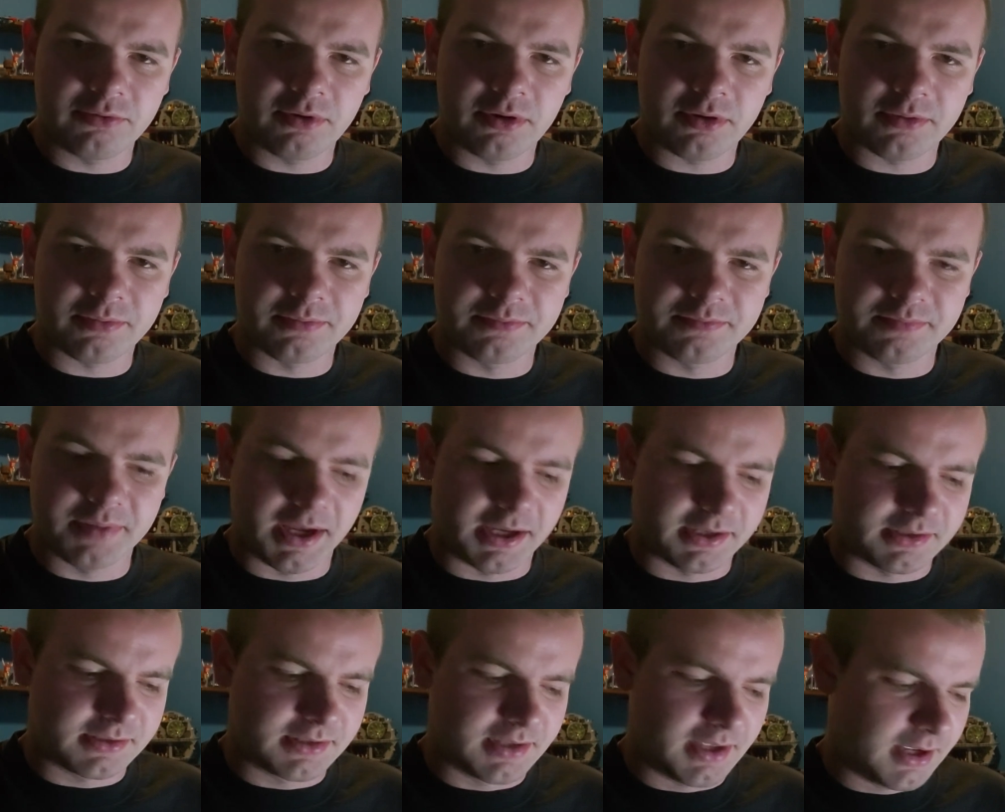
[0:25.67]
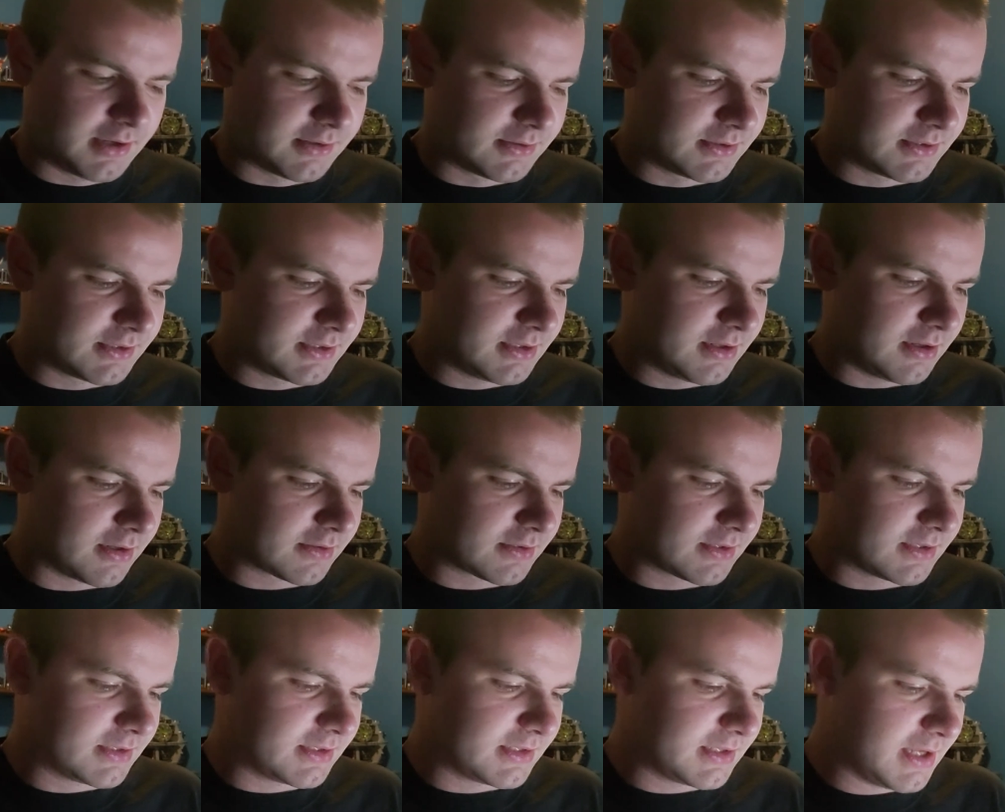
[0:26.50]
Welcome back to the House of
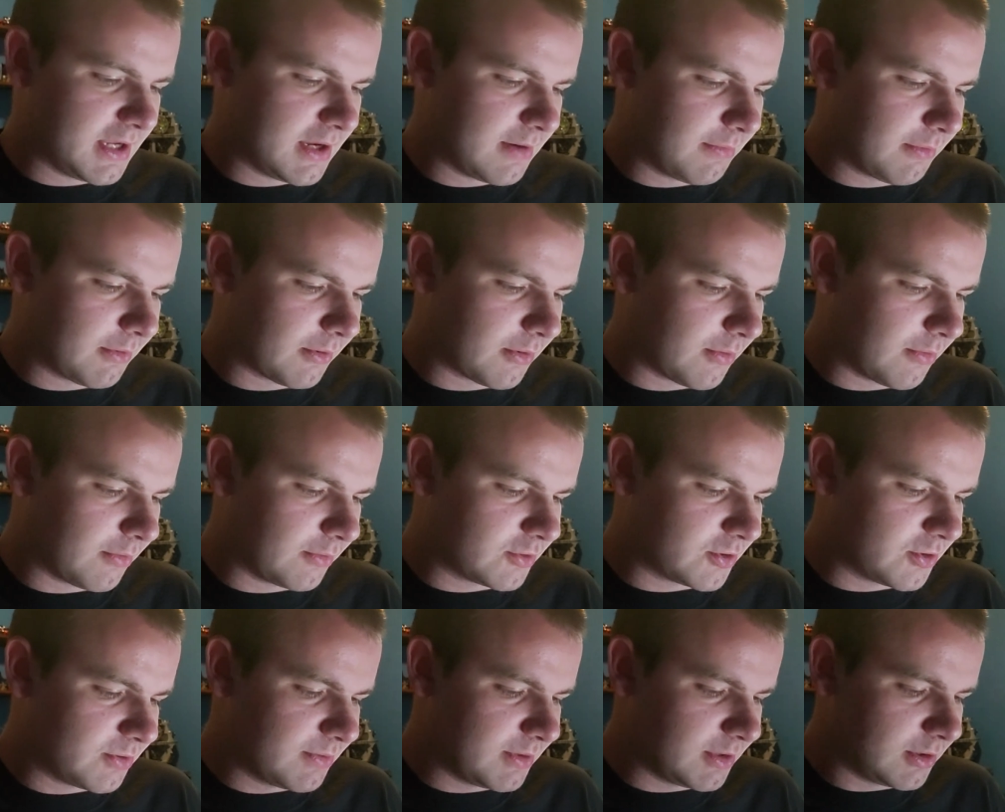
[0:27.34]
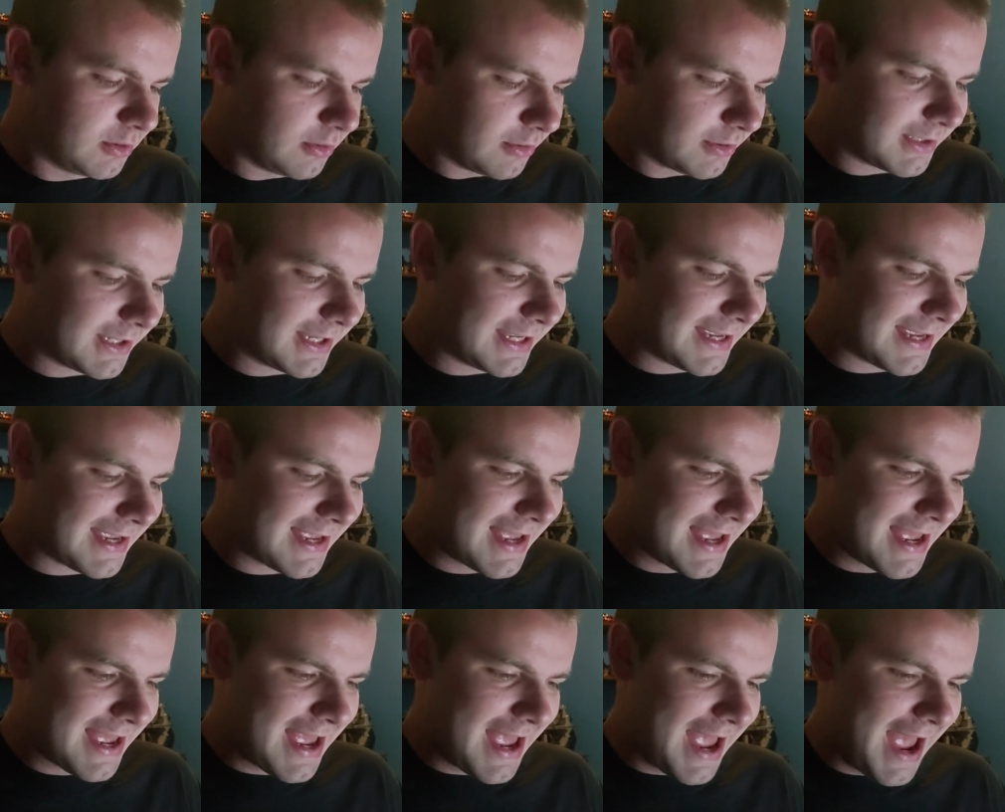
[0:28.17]
Seahawks, and today we're going to be looking